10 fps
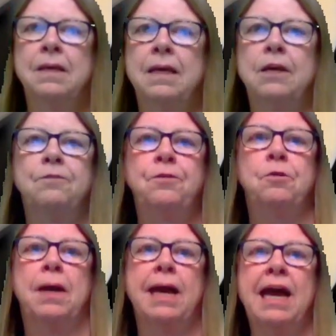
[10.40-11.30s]
If
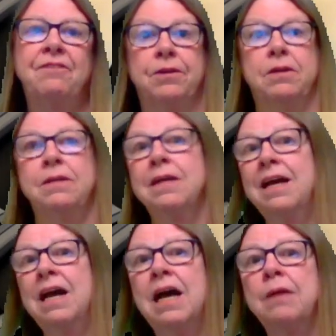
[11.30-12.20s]
you haven't,
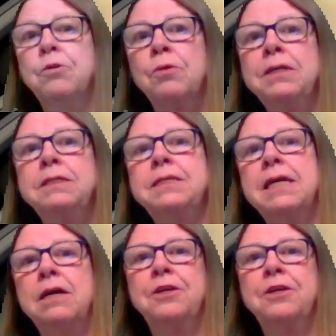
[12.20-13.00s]
I'm going to tell